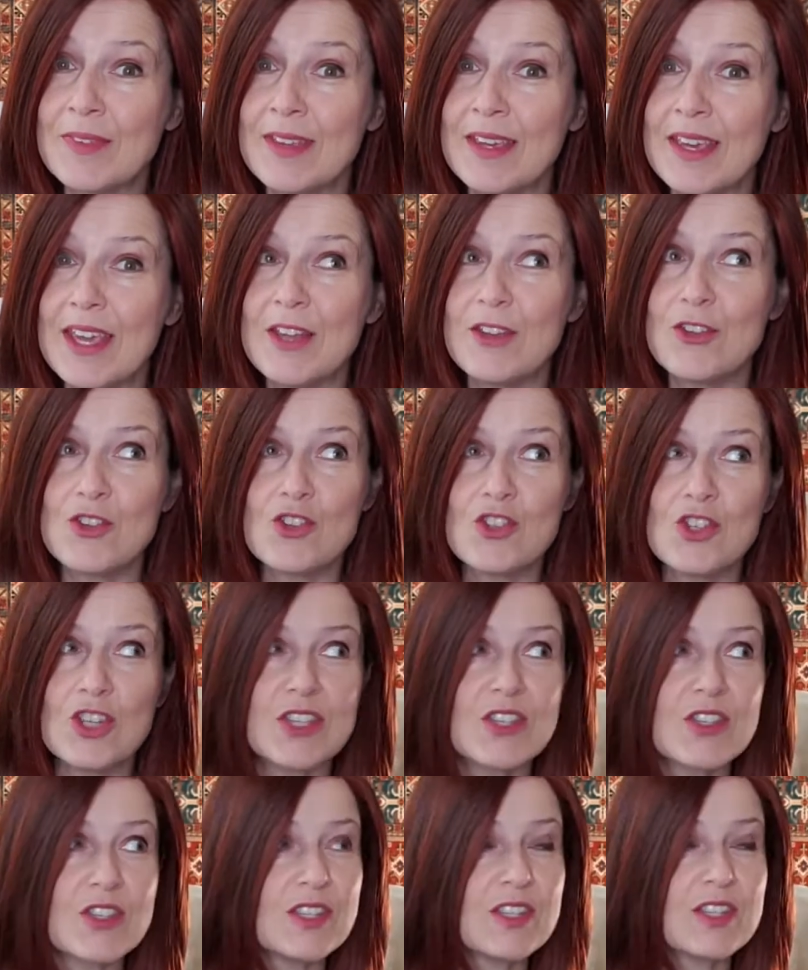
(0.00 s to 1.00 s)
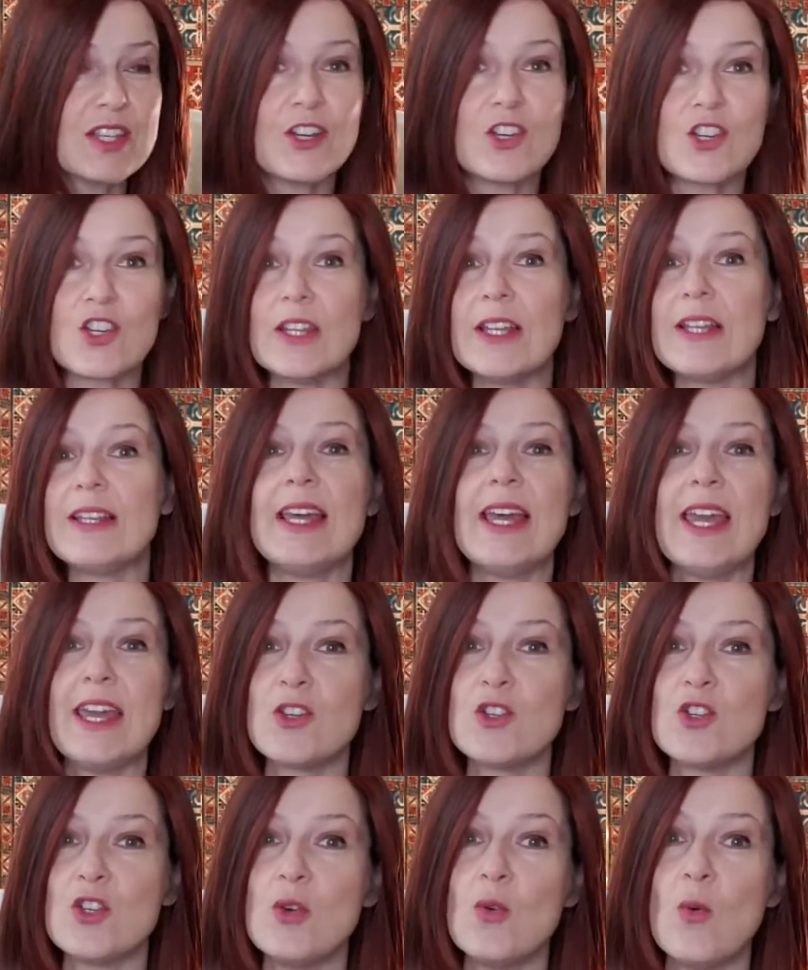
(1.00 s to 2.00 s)
It's just essentially
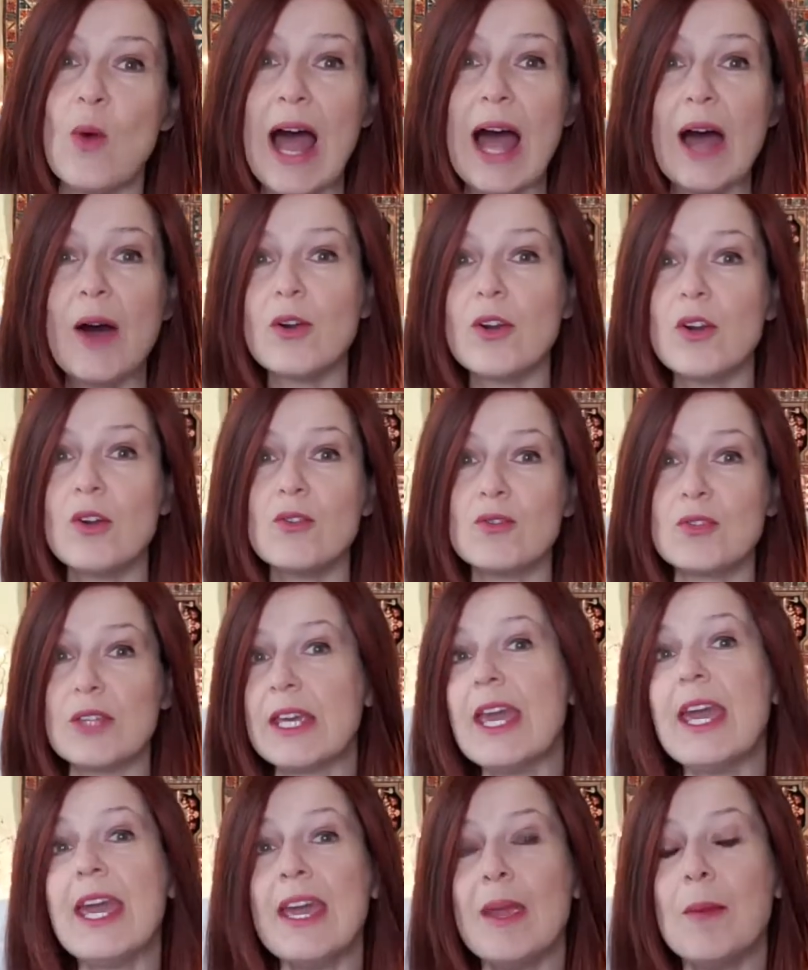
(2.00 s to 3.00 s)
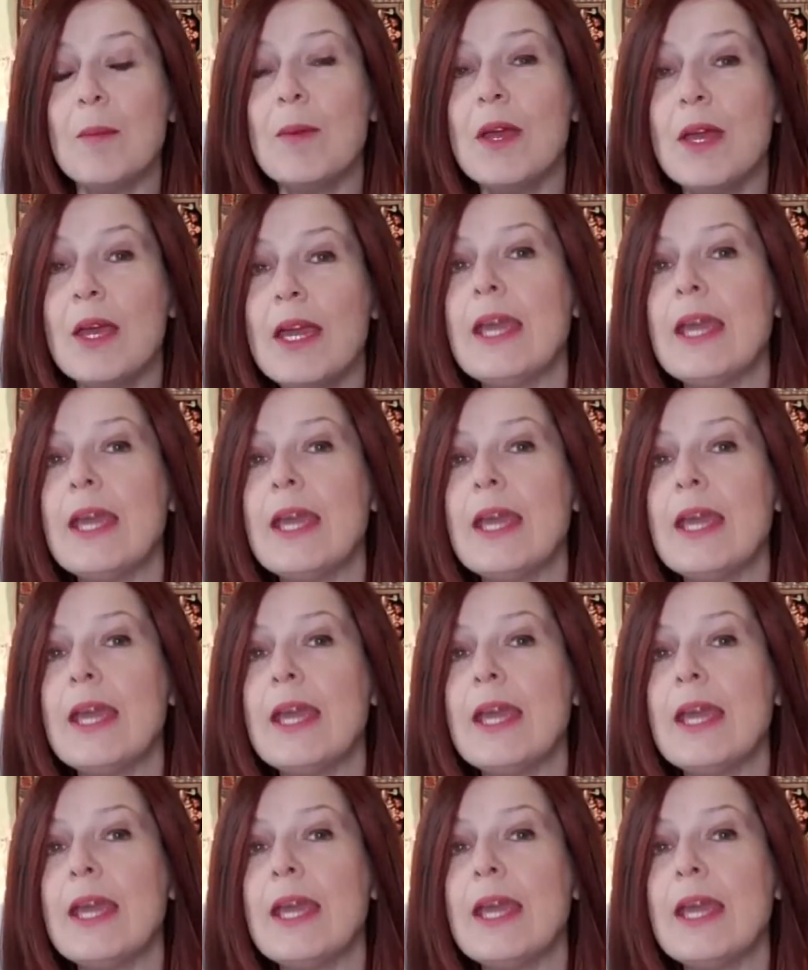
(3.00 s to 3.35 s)
takes you out of the game